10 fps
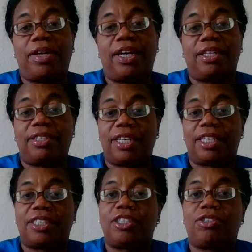And
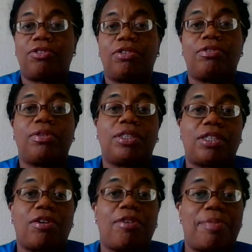yes, it's true.
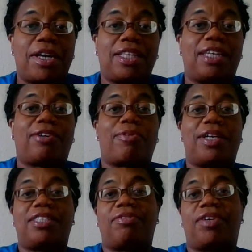It's only by the
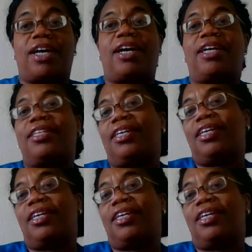grace of God